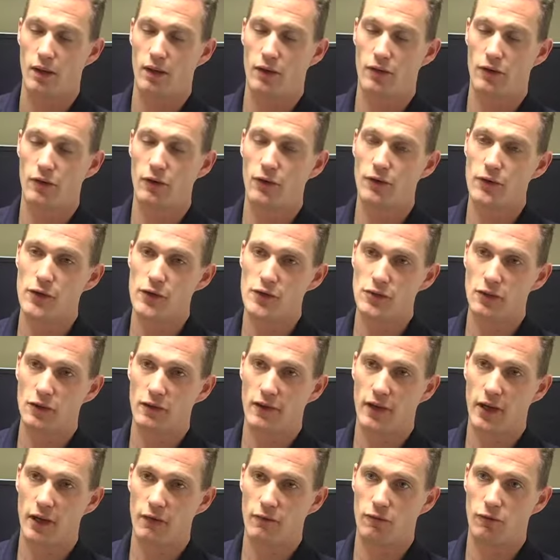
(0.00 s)
The refusal of
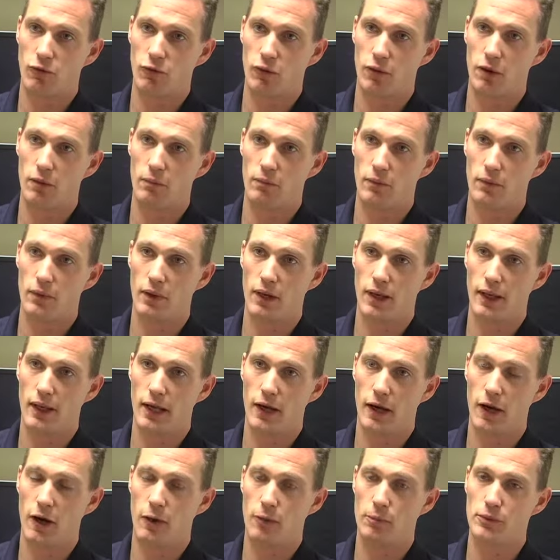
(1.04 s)
care form
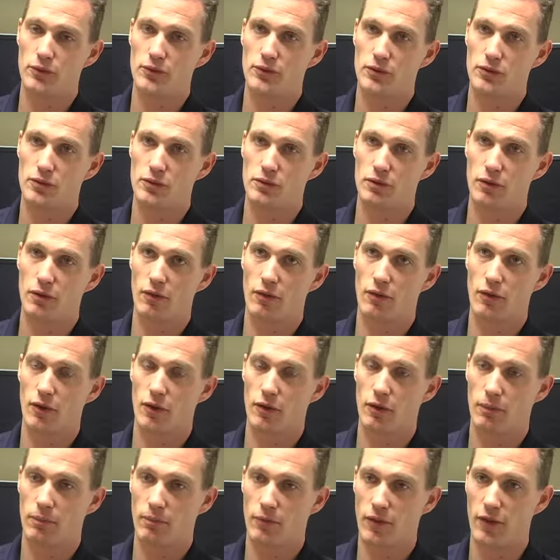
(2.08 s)
helps
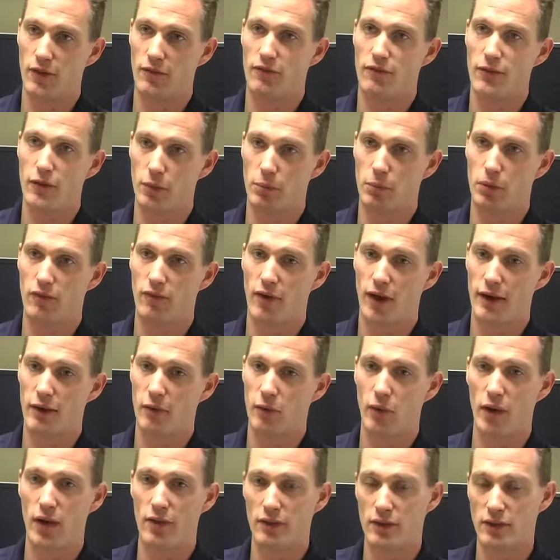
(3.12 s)
the field provider,
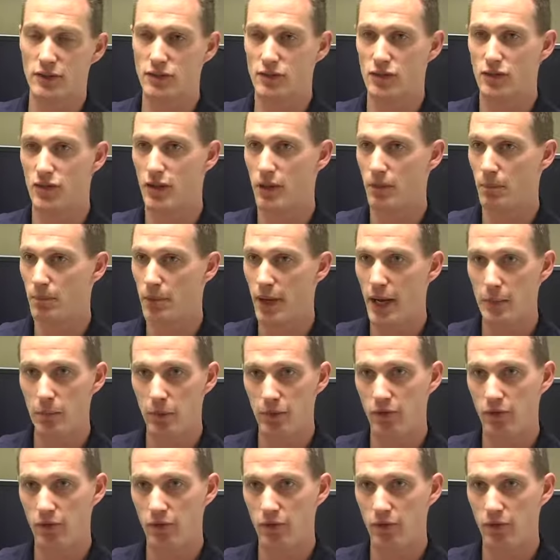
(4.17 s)
whether it's the paper